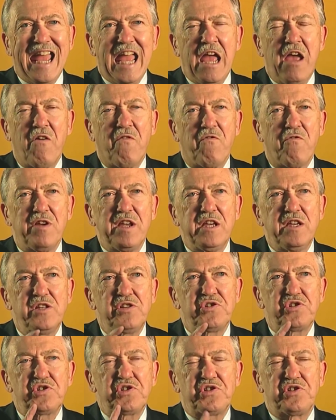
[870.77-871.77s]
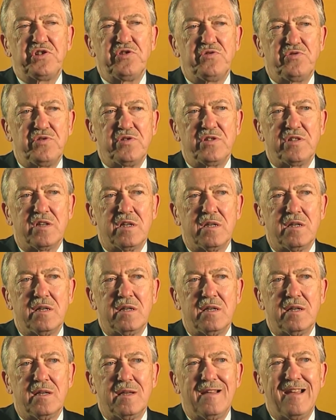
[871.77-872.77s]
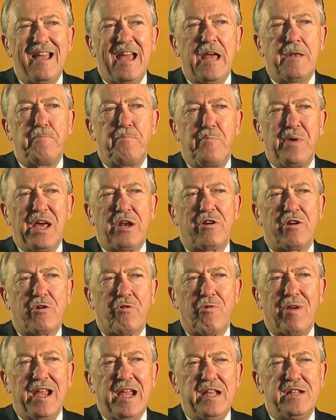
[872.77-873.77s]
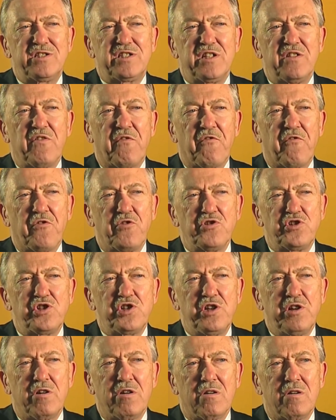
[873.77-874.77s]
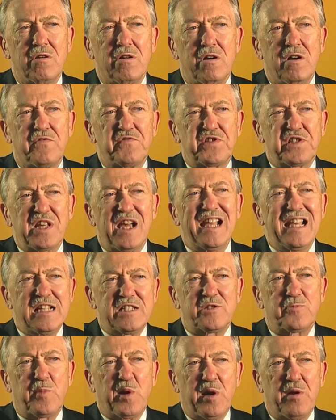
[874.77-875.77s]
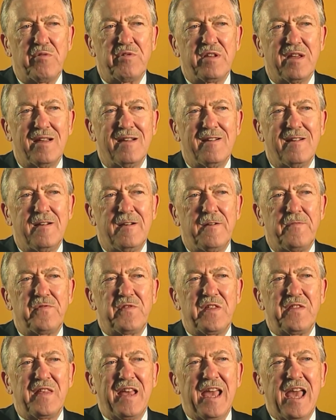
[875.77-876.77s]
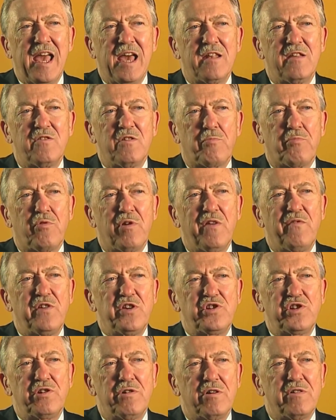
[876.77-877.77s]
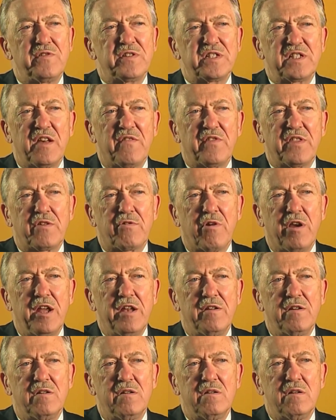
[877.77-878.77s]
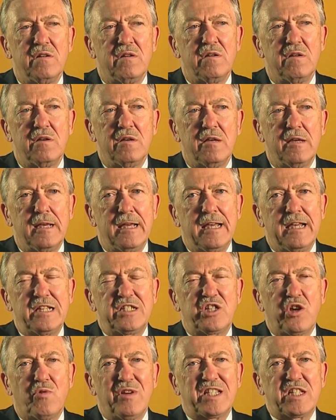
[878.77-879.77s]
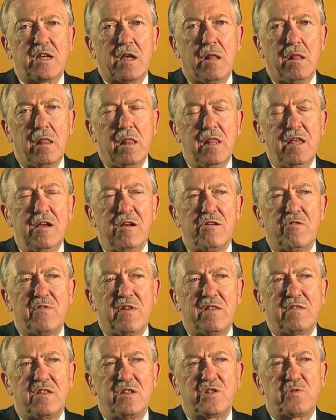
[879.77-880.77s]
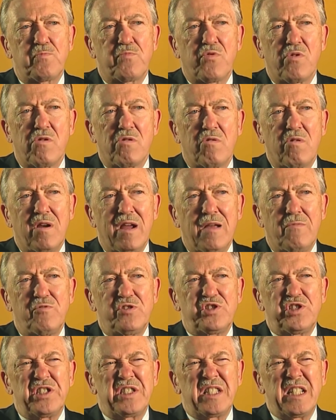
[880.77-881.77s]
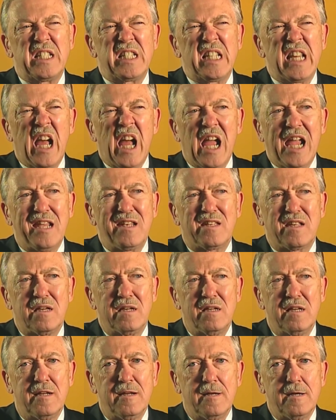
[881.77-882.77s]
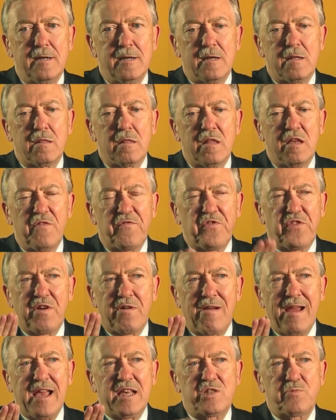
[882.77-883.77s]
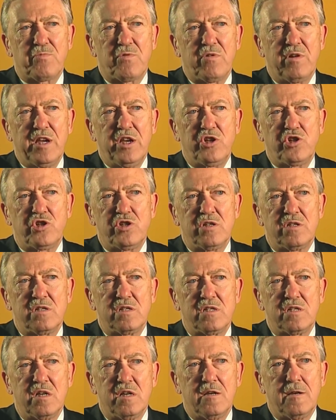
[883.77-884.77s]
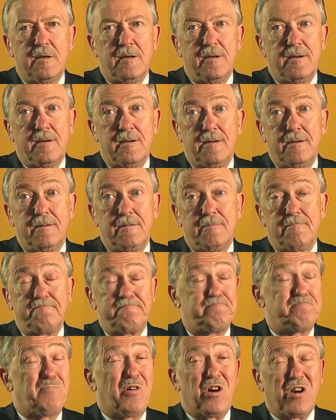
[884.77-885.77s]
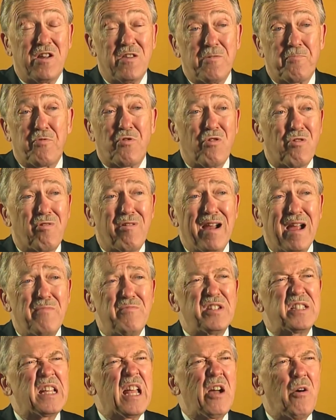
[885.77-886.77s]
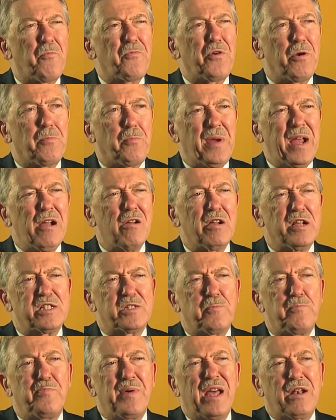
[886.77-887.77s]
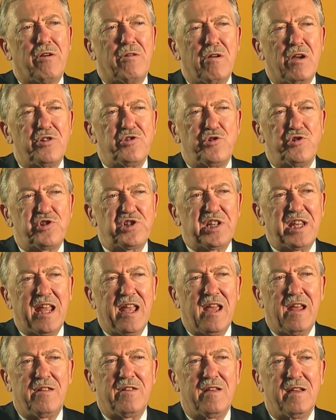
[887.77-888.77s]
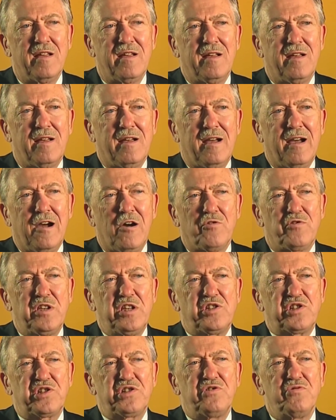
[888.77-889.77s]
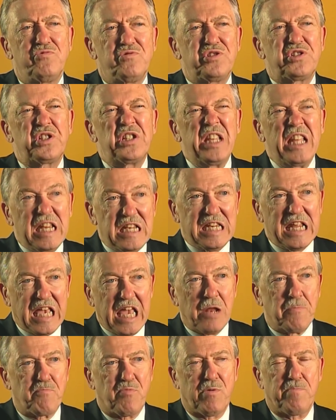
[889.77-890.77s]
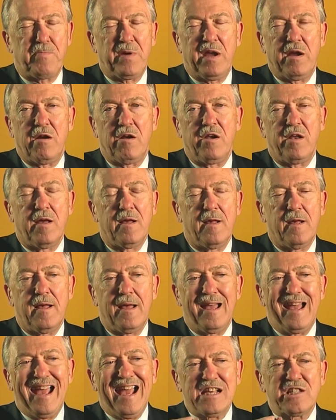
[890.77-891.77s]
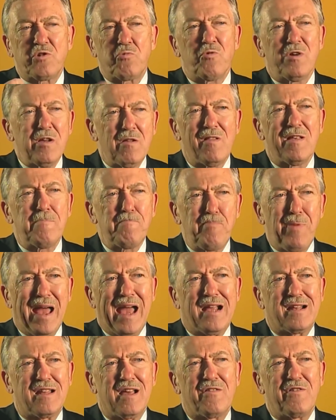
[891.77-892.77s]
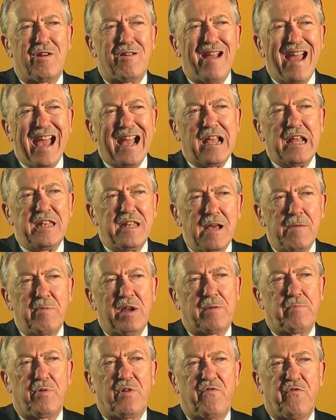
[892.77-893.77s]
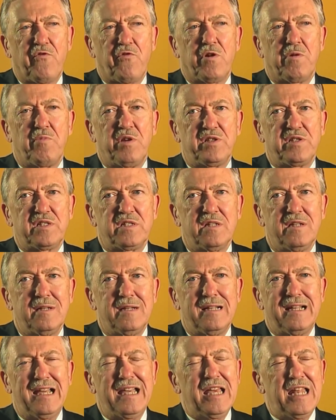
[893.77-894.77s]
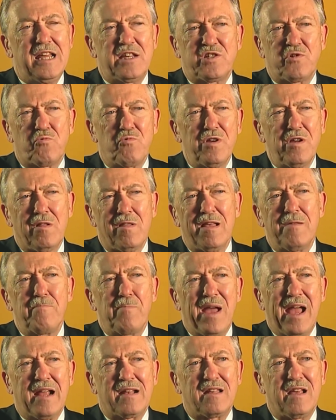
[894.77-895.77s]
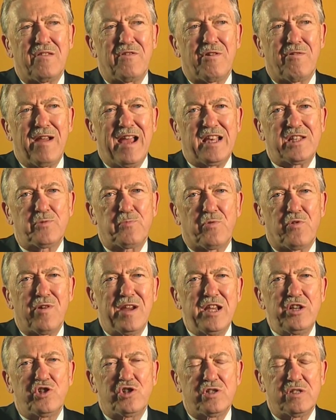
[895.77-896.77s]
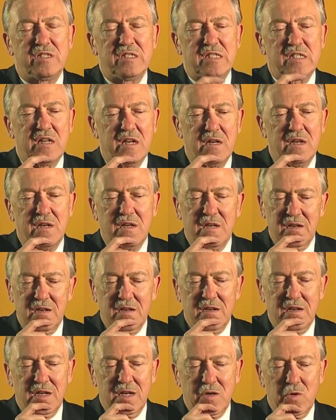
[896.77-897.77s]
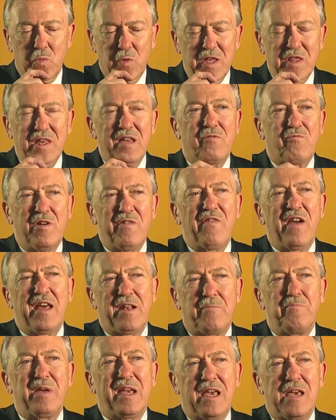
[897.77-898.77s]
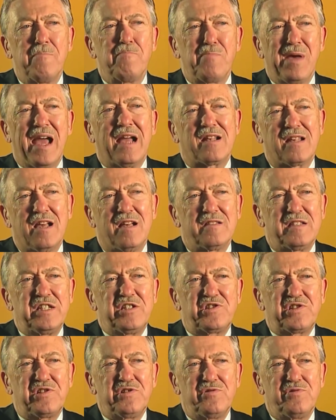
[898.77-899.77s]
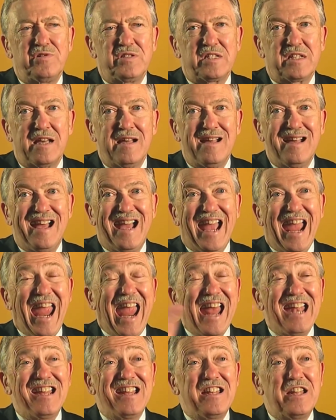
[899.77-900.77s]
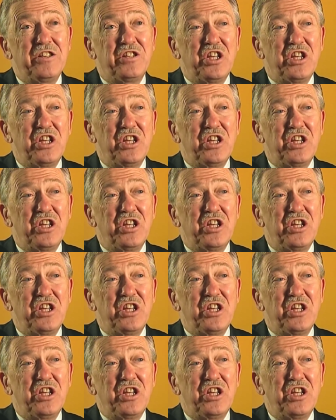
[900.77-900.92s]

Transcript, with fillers: Every student had better grades in the first year of Science Bound than they had in the previous year in the seventh grade. So it's clear that this program, which is designed to lift their aspirations, uh, part of the program is to help their parents better understand how these students need to get prepared, has a real impact on their academic performance. It has a real impact on their aspirations. Uh, we think we've had a big impact on these students. And in